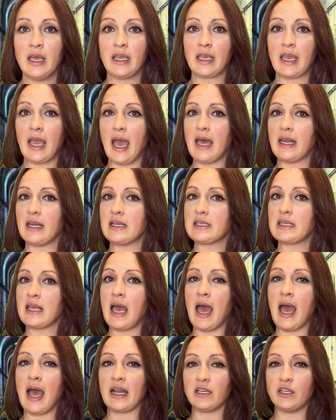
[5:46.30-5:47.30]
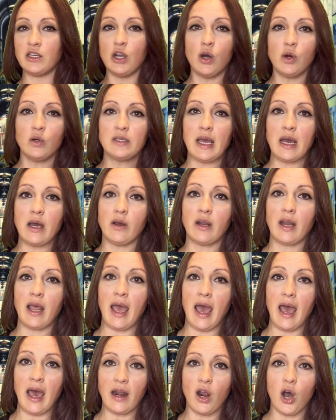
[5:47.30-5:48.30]
Candace had no doubt
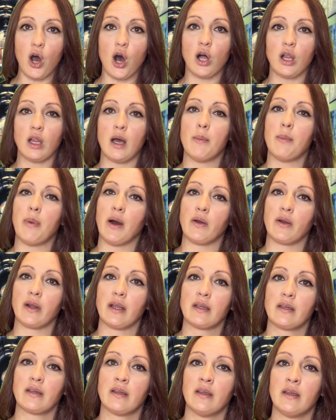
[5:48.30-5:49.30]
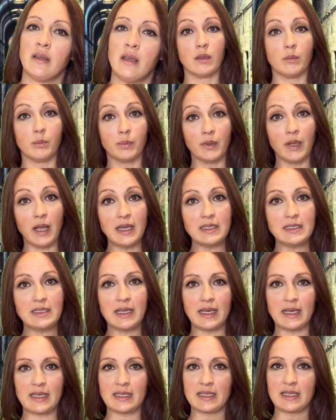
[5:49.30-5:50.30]
at all about it. The blood
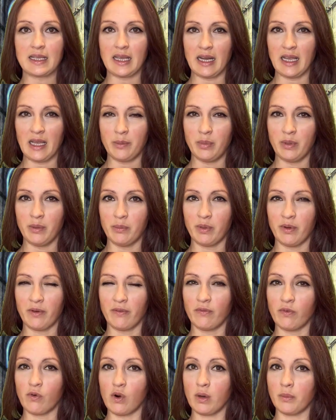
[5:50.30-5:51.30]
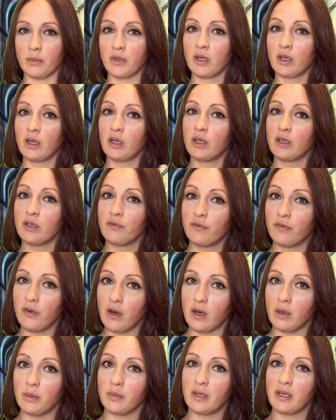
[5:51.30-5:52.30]
test that had been performed
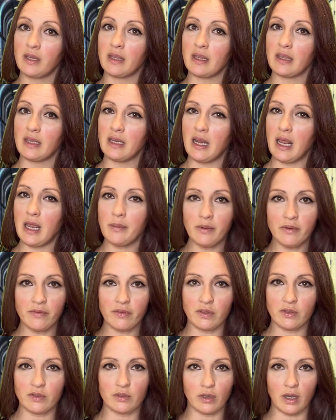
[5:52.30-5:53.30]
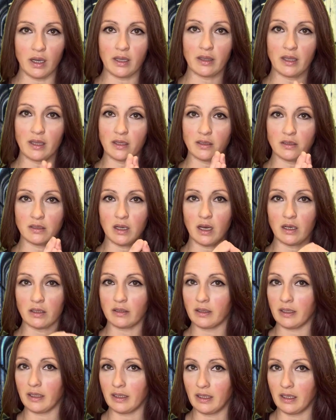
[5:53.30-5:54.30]
confirmed that the name of the drug that the
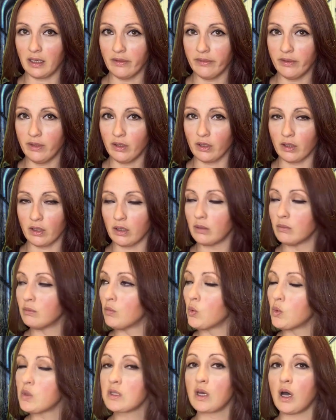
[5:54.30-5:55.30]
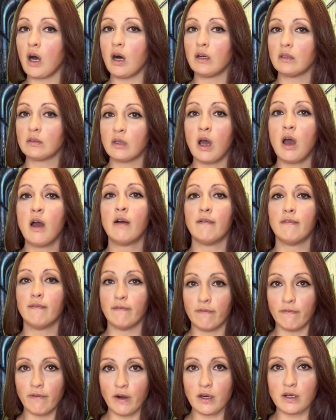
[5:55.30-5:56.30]
doctor had given her was called
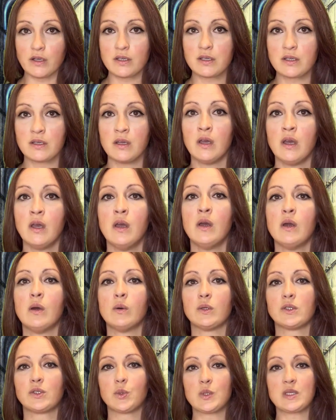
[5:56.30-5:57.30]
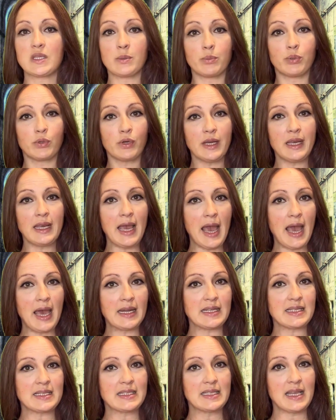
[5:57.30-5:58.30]
Versed, which was a
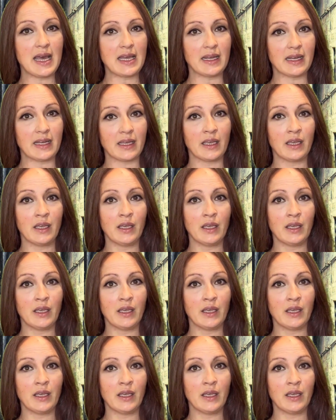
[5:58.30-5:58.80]
pre-anesthetic